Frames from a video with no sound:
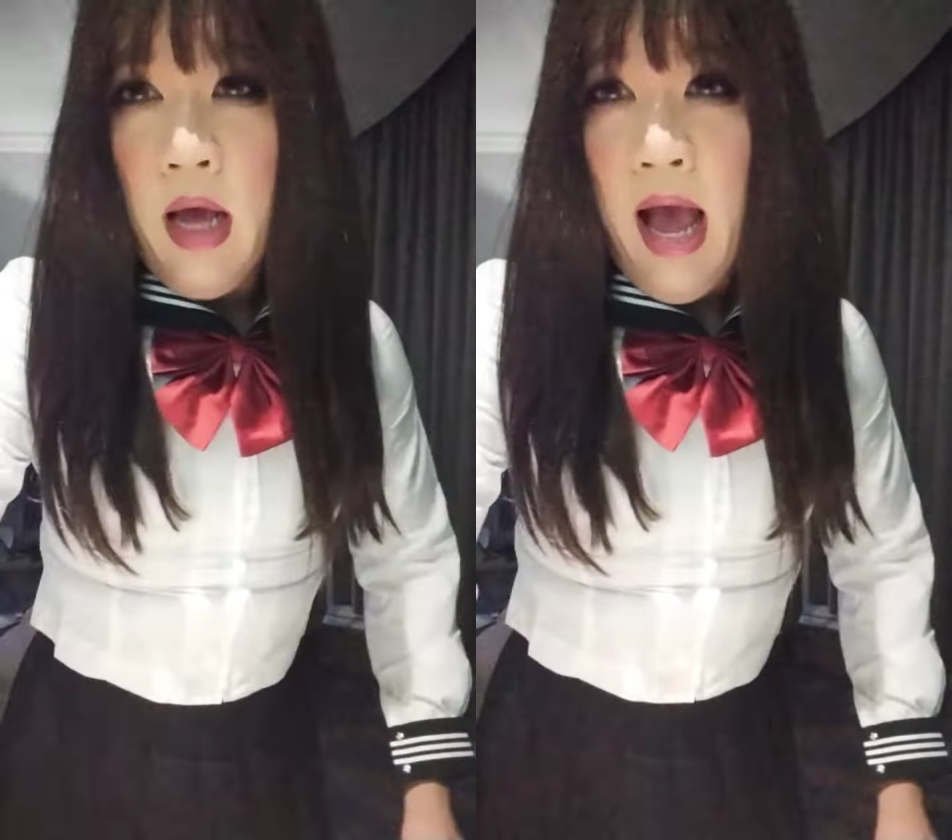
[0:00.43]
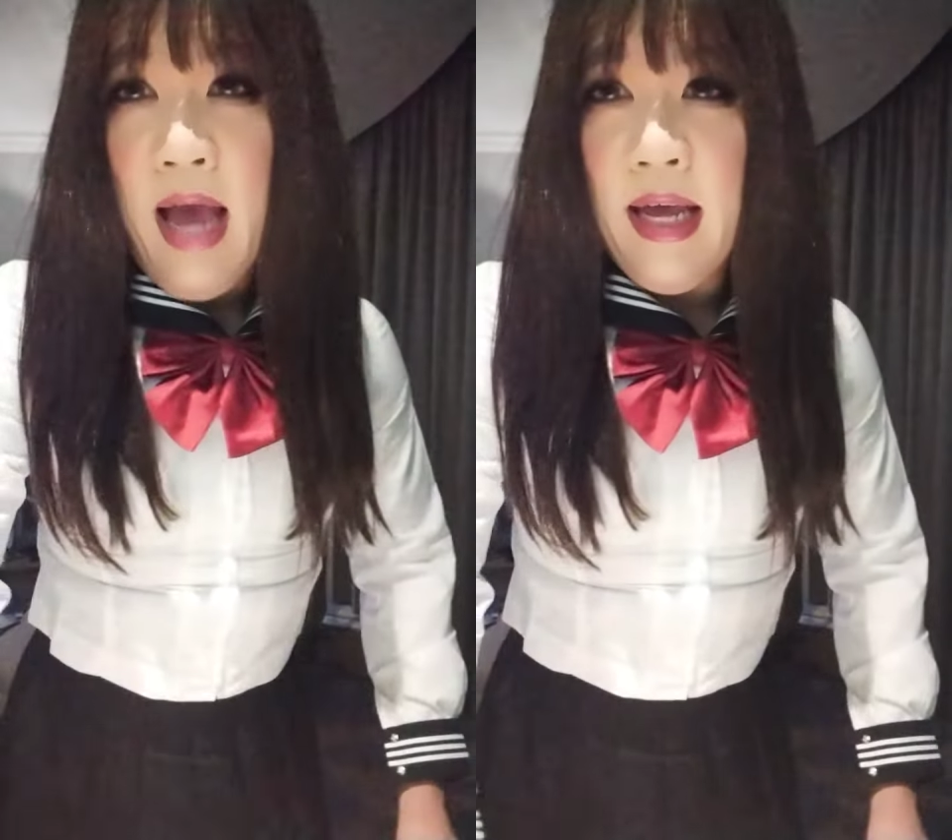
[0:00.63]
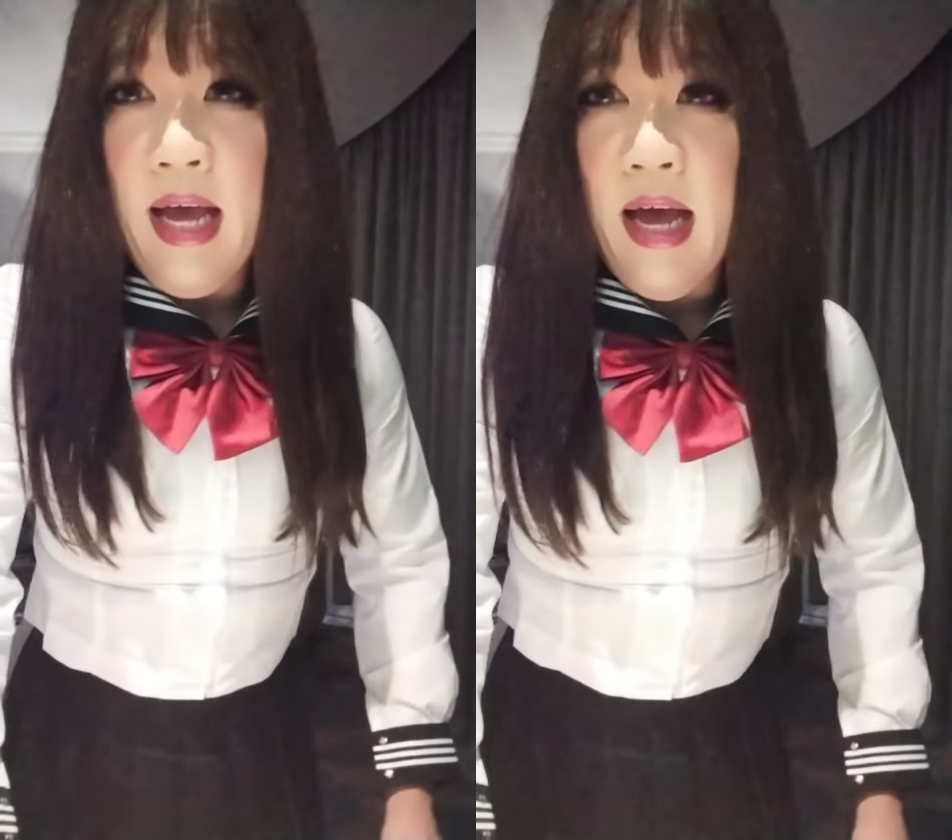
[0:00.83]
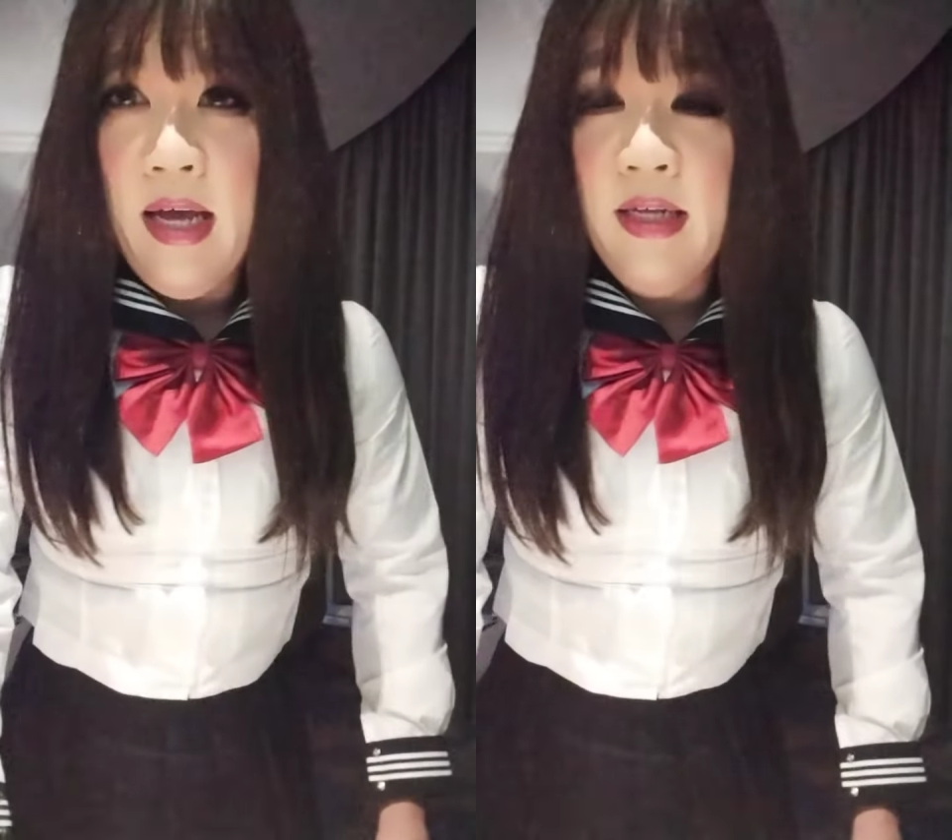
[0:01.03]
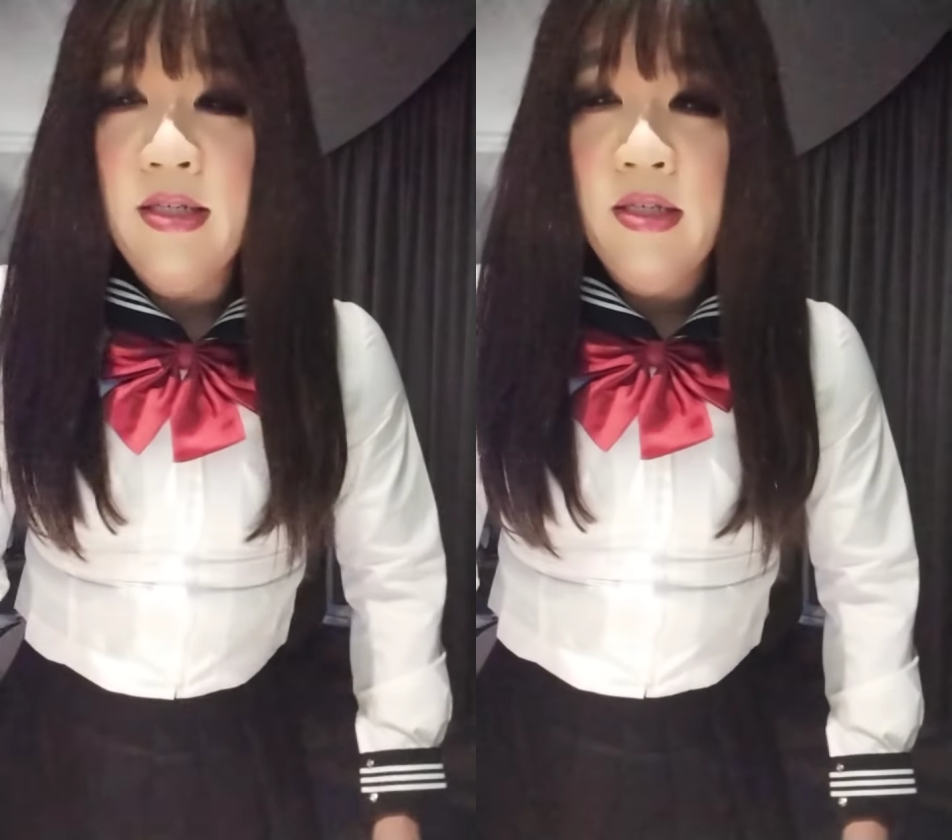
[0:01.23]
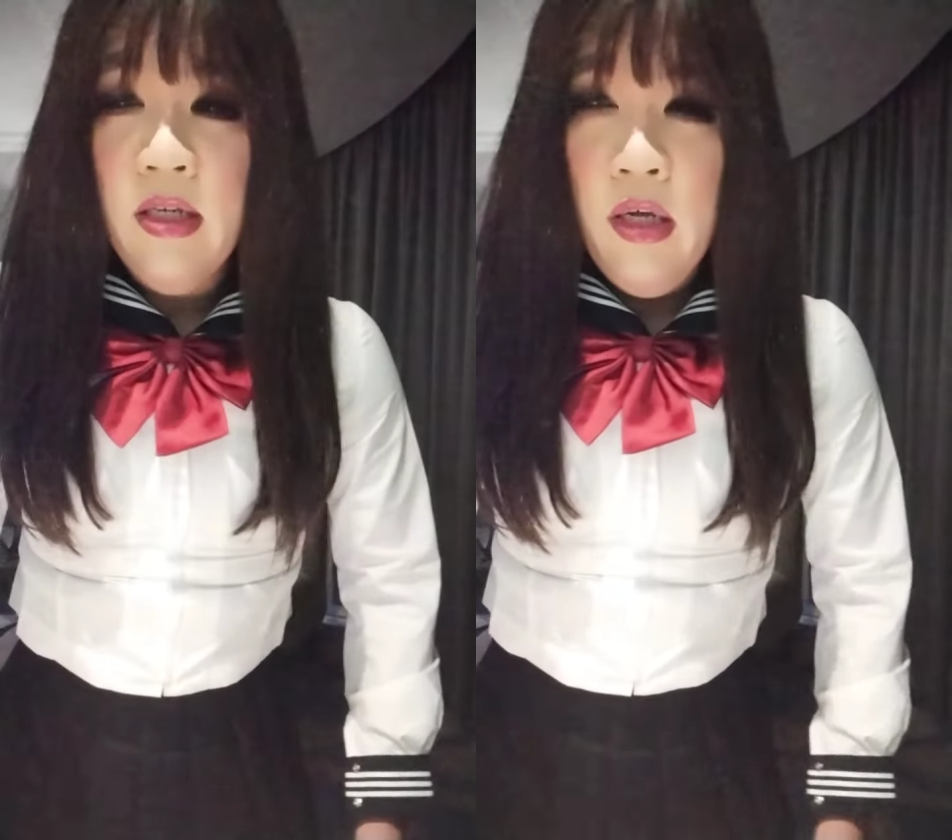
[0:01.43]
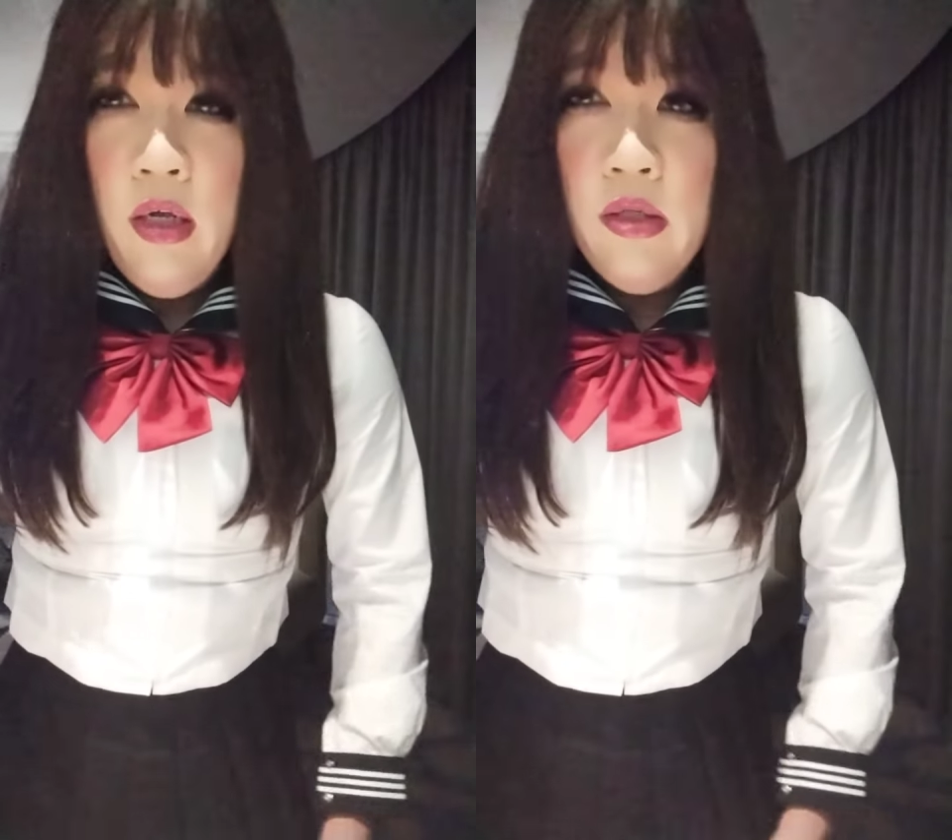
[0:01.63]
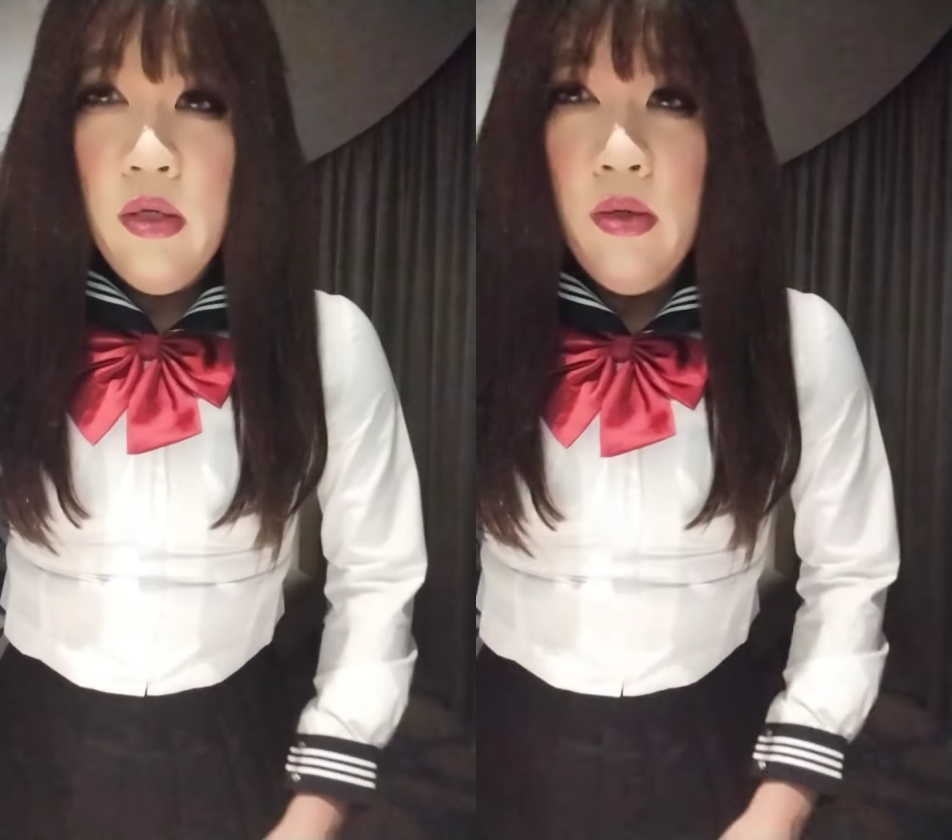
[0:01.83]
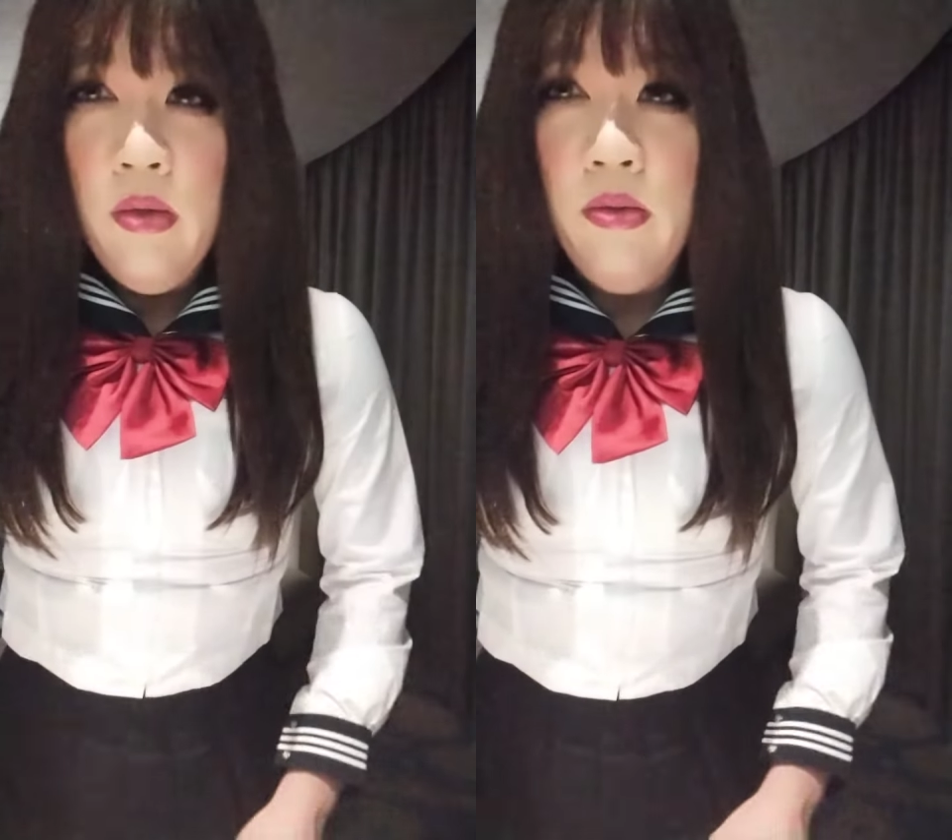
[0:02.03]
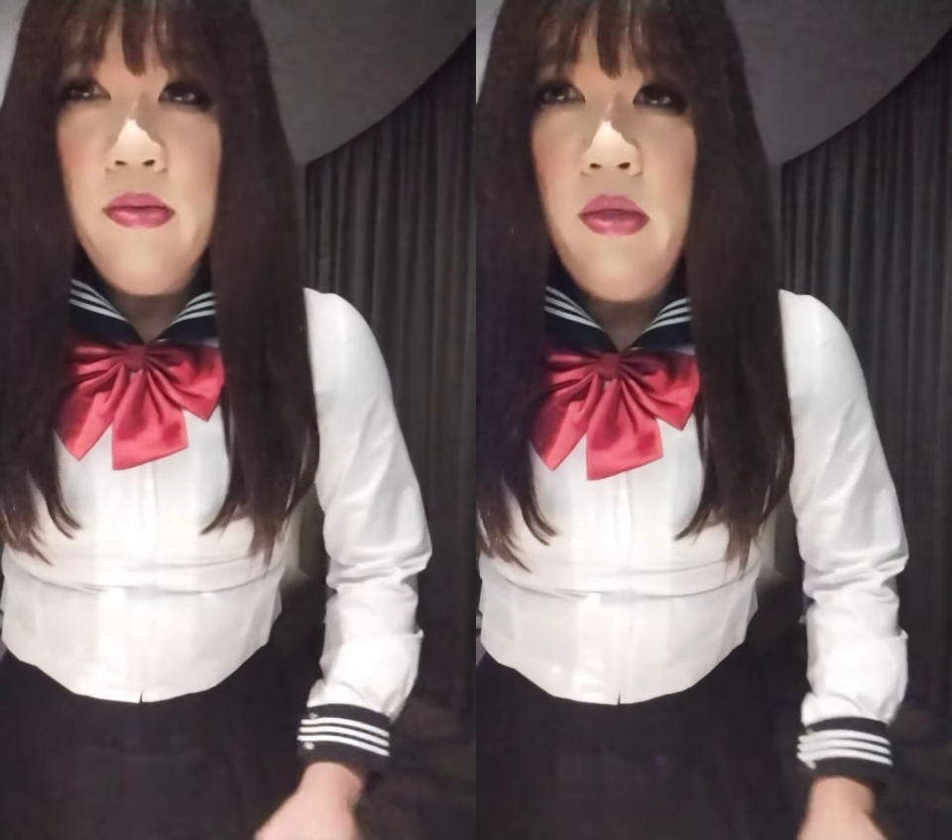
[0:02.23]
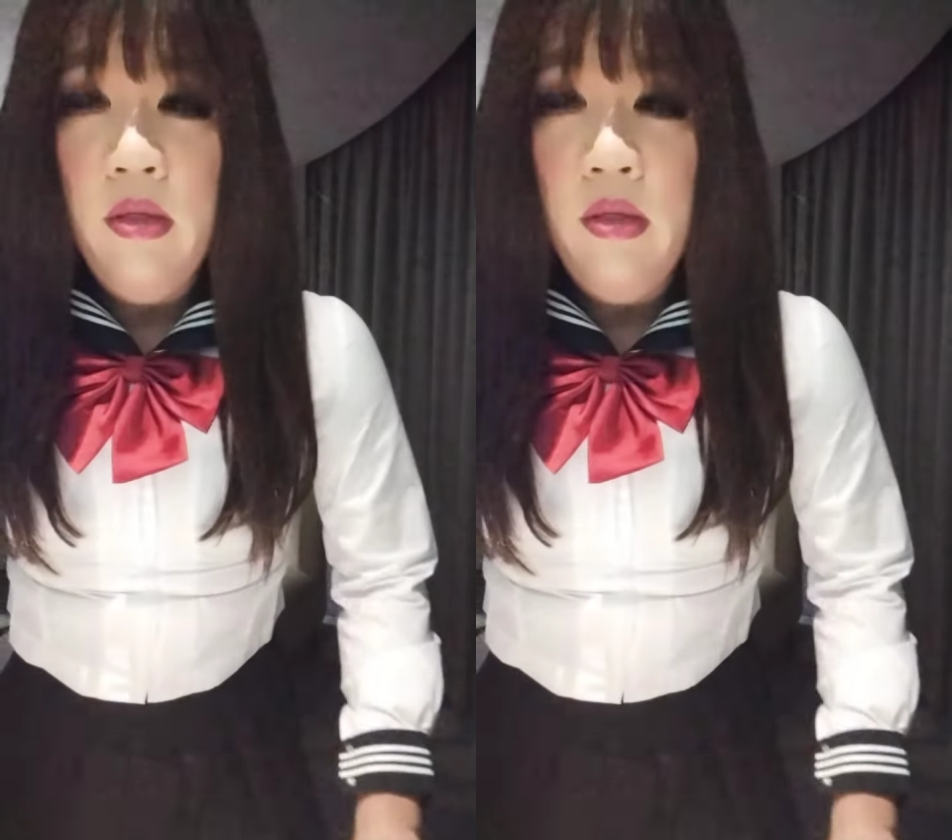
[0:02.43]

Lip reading: Hi guys, so